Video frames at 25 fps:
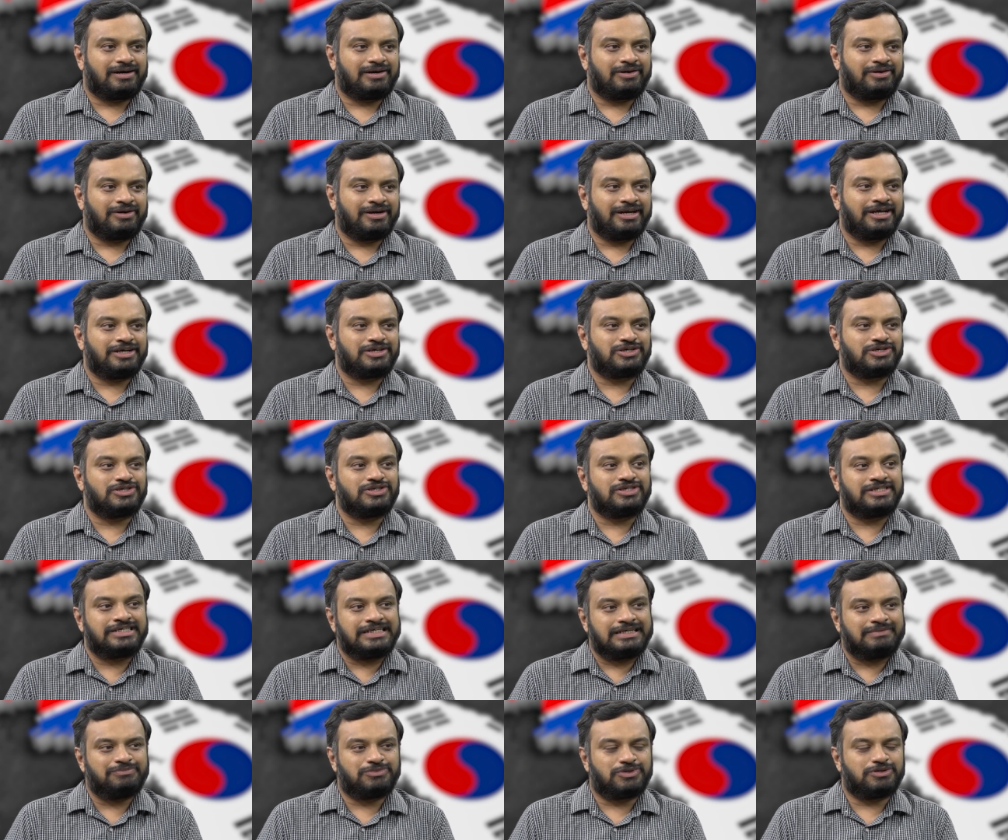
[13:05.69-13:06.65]
relations
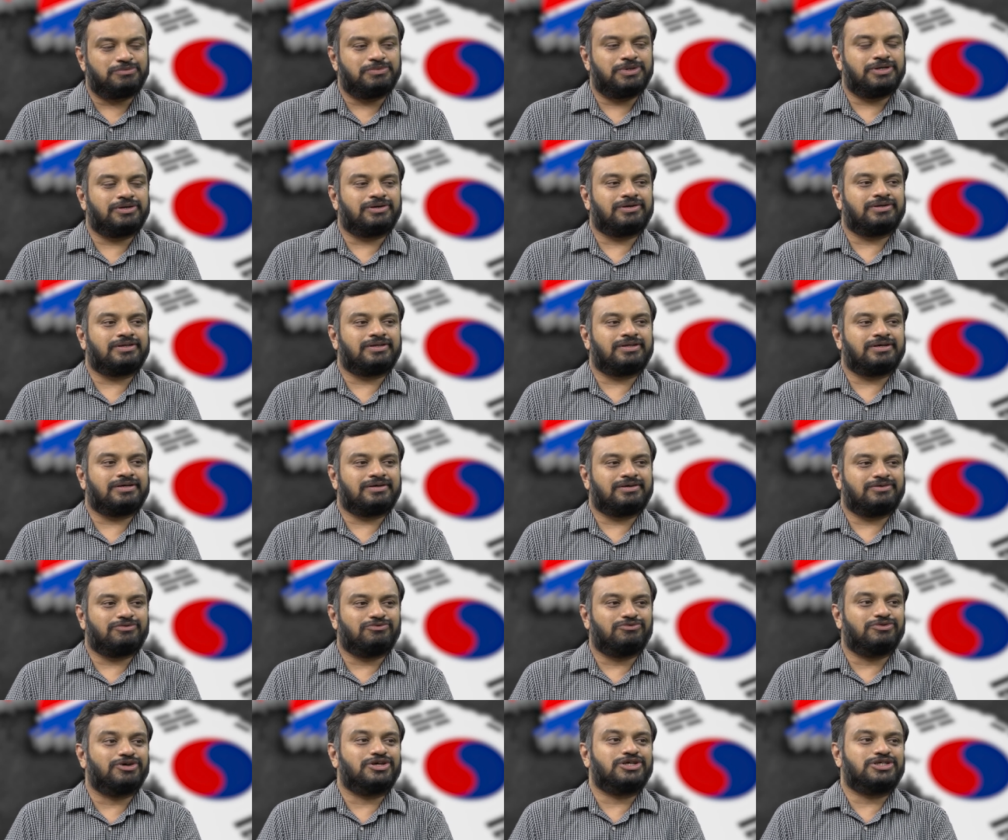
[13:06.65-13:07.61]
seem to be on the
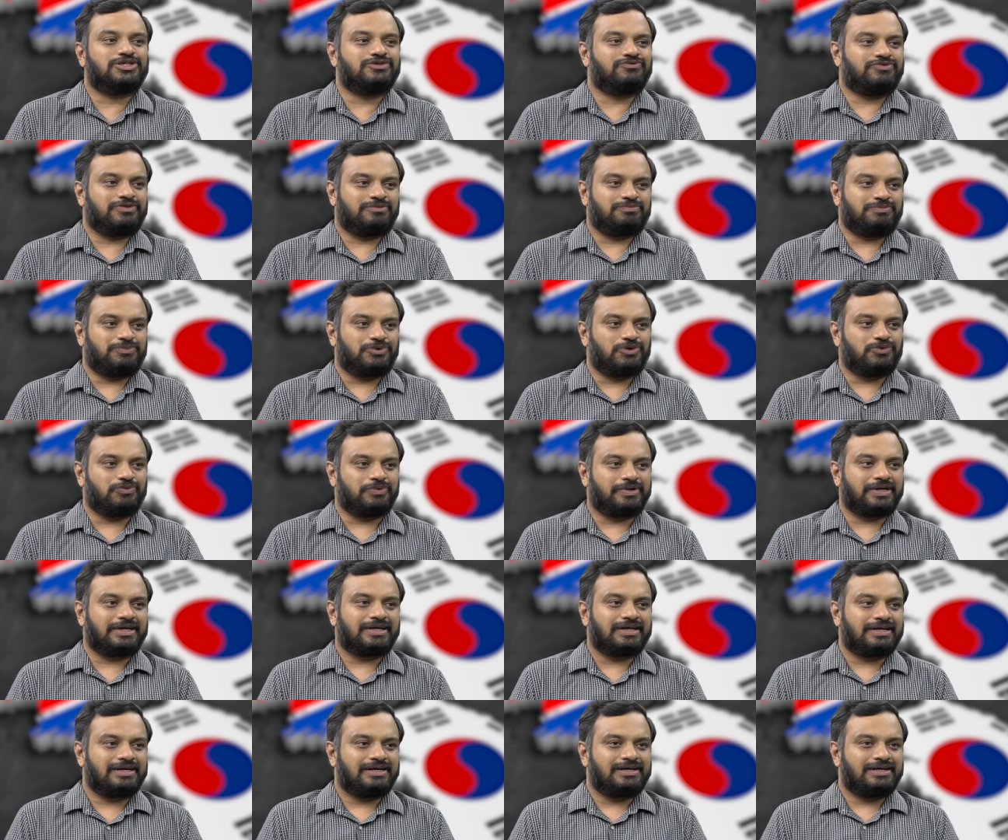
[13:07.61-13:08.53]
verge of improving.